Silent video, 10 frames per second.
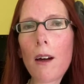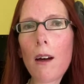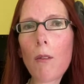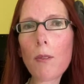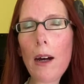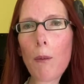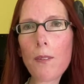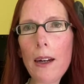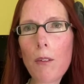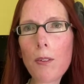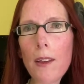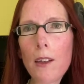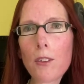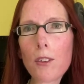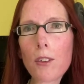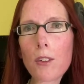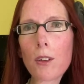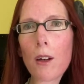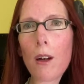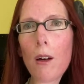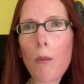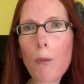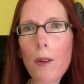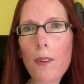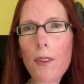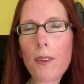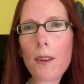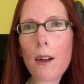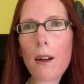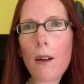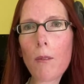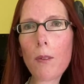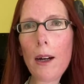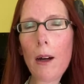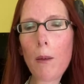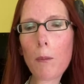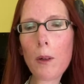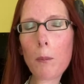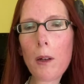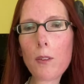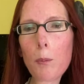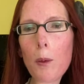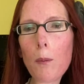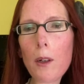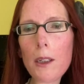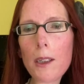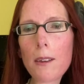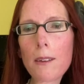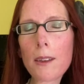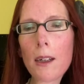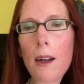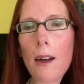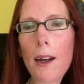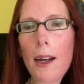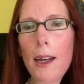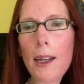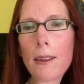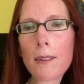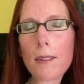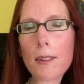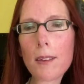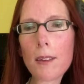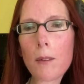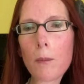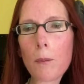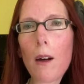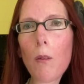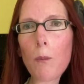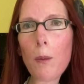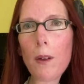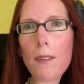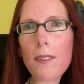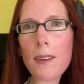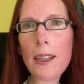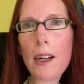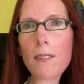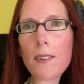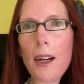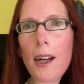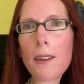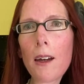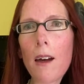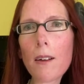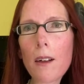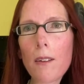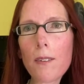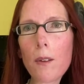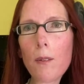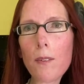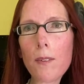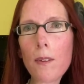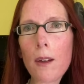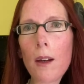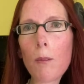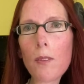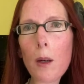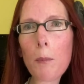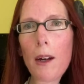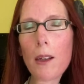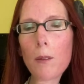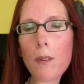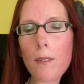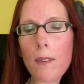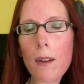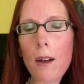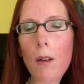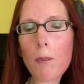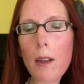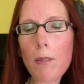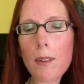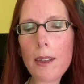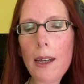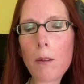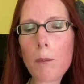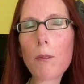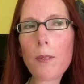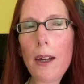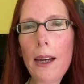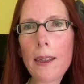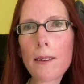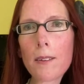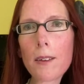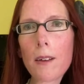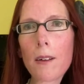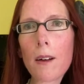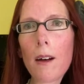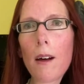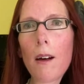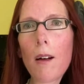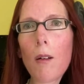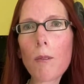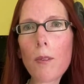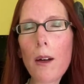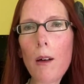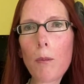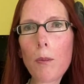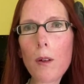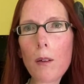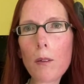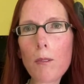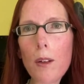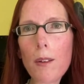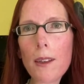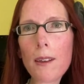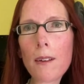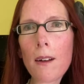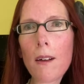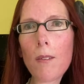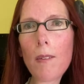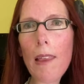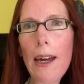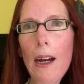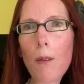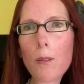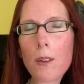I was out for lunch with one of my support workers, and we were sitting outside because it was summer and it was a lovely day, and a very loud